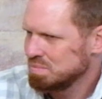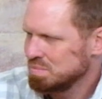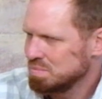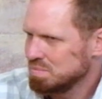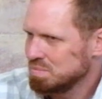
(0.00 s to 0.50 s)

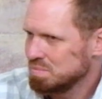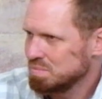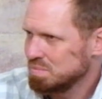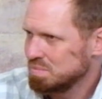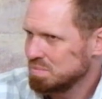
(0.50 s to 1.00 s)

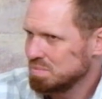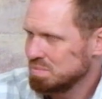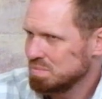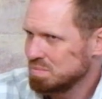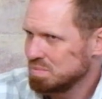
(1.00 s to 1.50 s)

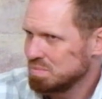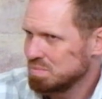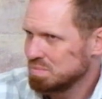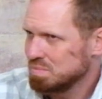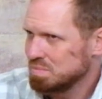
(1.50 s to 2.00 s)

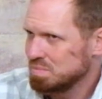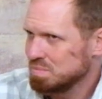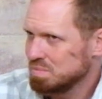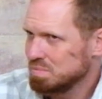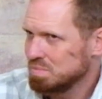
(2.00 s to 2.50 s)

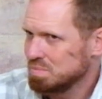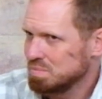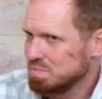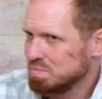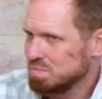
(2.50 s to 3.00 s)

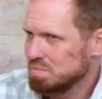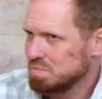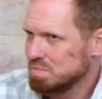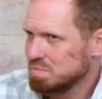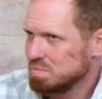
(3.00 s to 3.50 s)

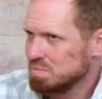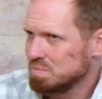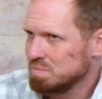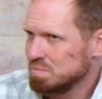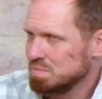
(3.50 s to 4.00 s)

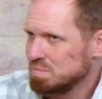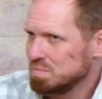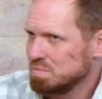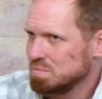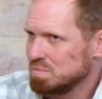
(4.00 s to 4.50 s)

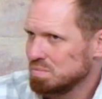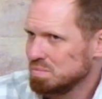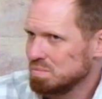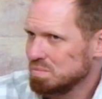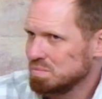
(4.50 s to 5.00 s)

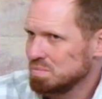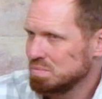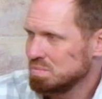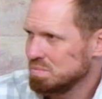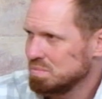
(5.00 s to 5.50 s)

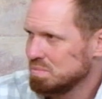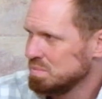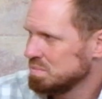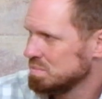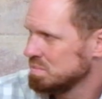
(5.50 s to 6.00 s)

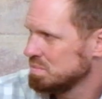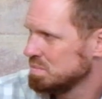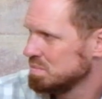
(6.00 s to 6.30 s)
No words are spoken by the person on screen.